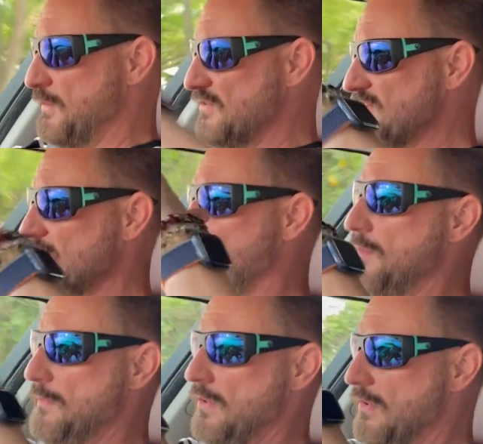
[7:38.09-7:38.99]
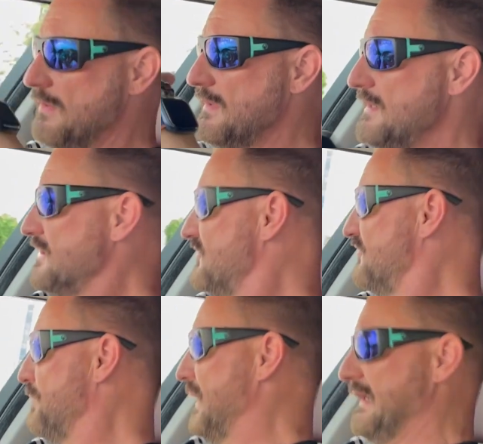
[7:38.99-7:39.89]
There's a lot more
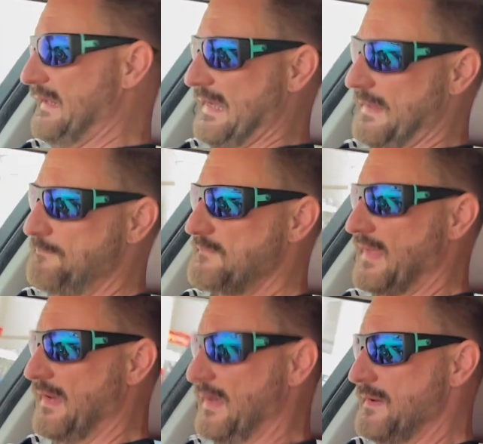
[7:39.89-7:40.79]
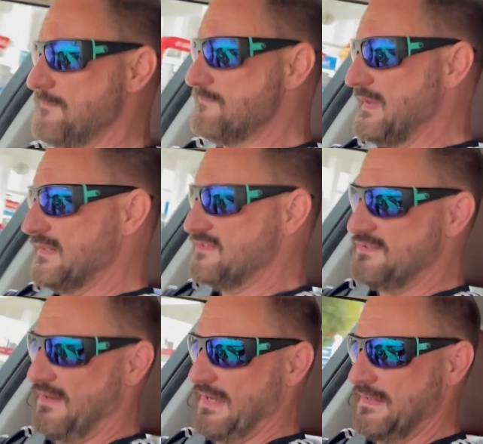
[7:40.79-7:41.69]
spring there in the
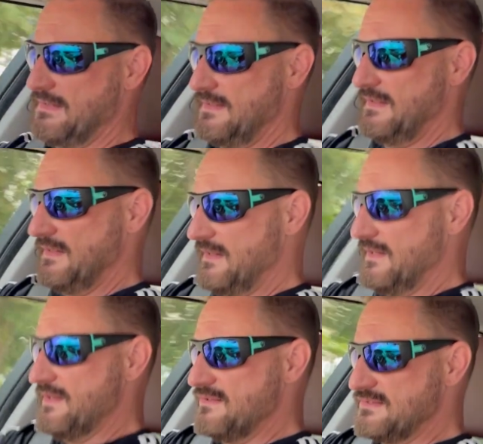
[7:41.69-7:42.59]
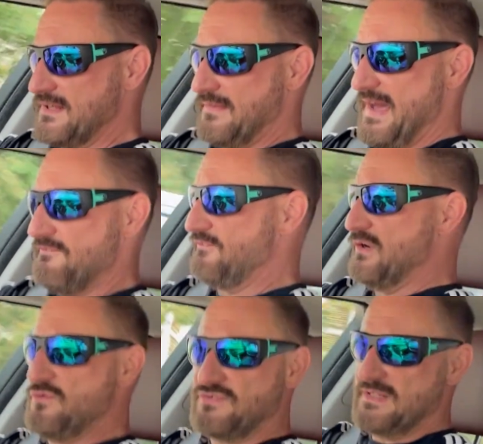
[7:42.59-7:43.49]
tyre, so that
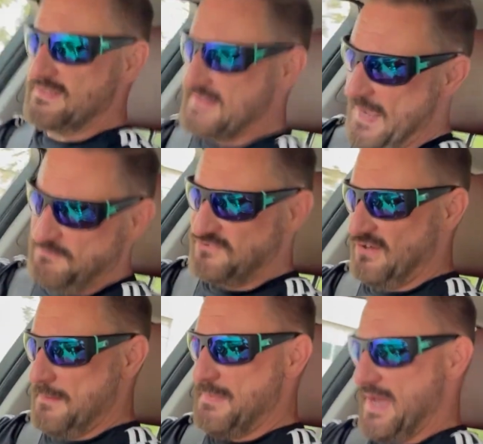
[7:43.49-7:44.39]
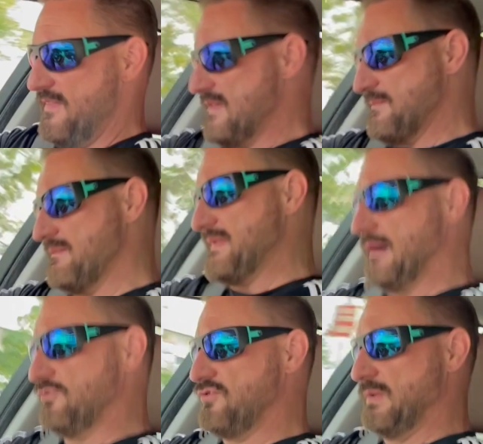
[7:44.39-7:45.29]
feels a damn sight better. The
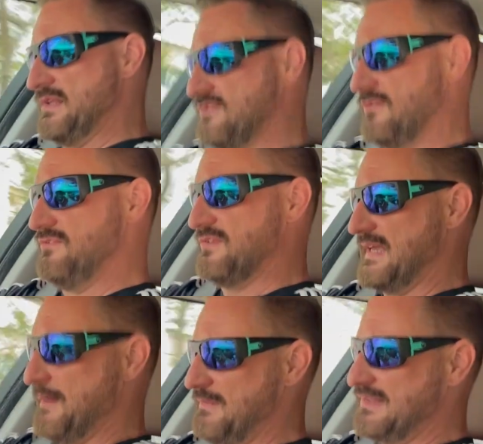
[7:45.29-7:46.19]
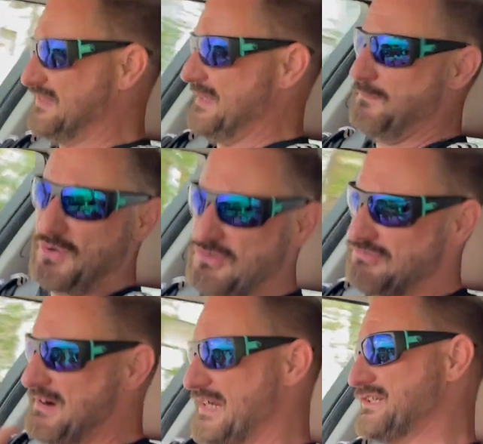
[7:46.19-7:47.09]
old 22s that come with this thing were
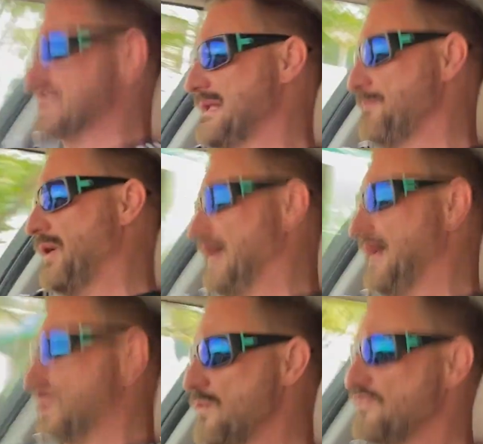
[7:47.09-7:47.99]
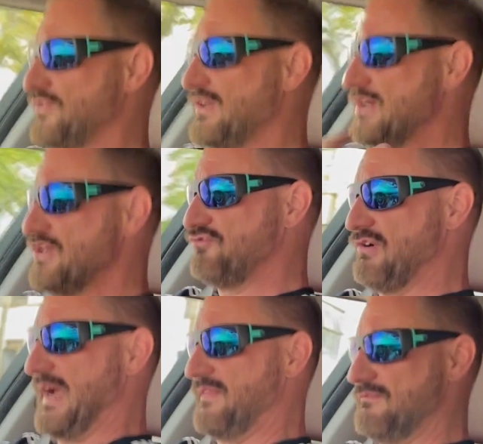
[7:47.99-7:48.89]
crashing into potholes,
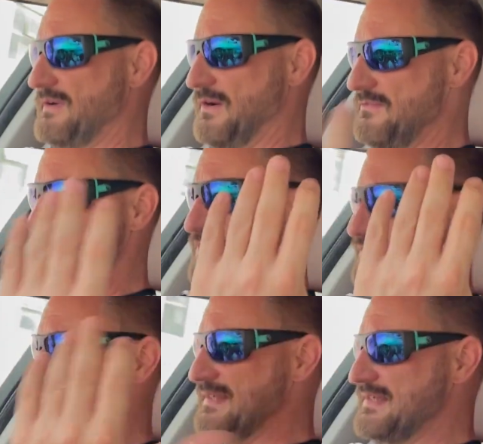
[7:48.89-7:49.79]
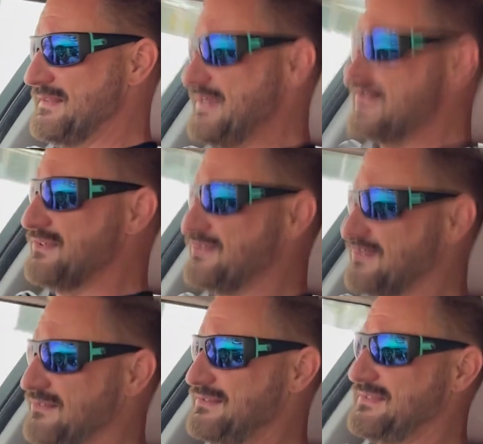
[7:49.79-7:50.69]
track the road. These are
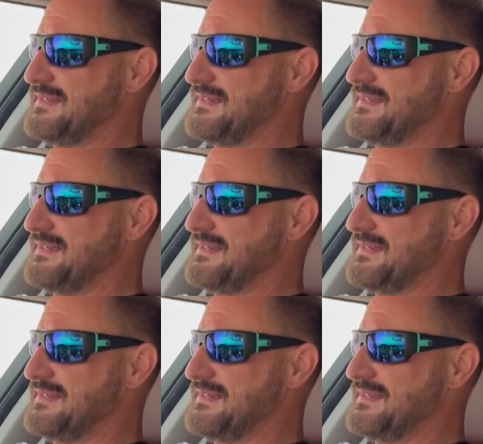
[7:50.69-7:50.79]
just